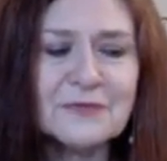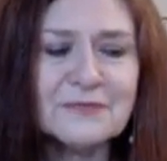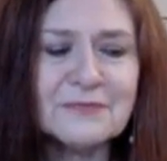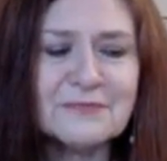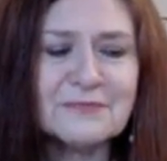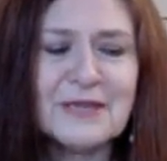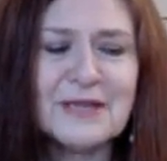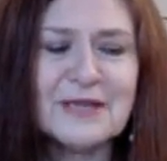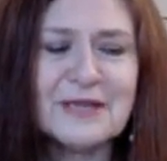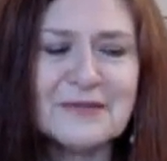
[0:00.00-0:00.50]

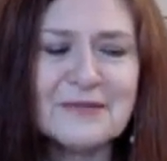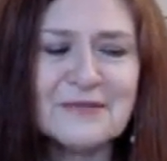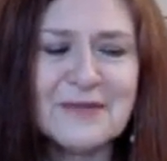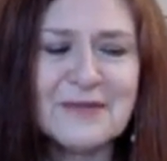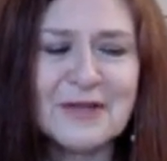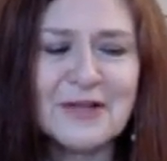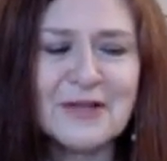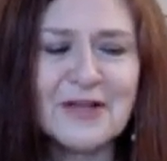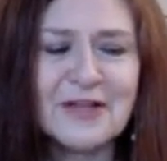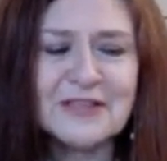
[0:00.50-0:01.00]
Many of my
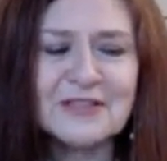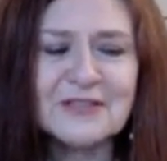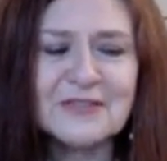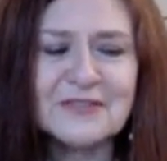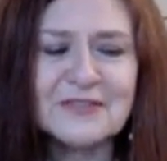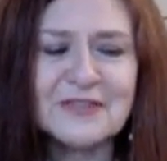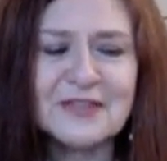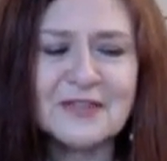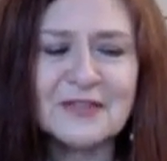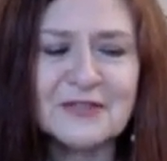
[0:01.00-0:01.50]
clients
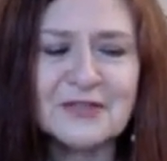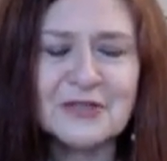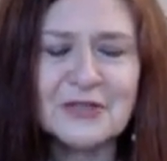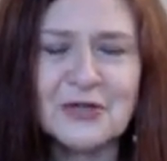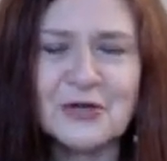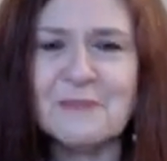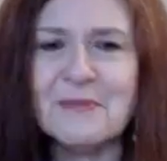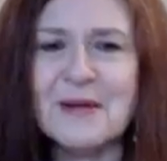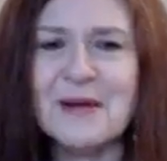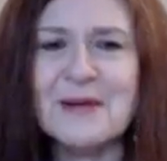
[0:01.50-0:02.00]
have said,
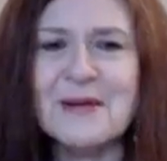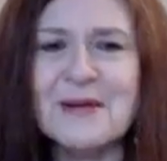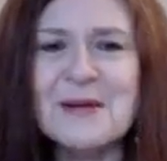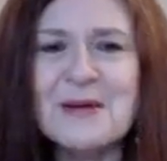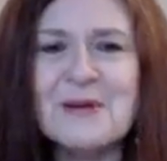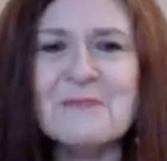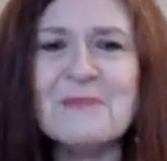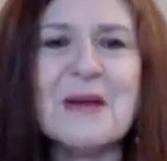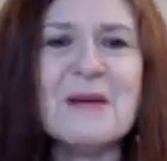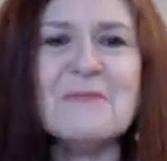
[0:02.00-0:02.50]

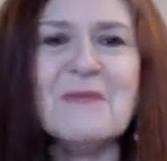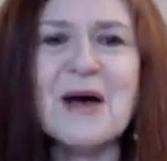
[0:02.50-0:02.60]
my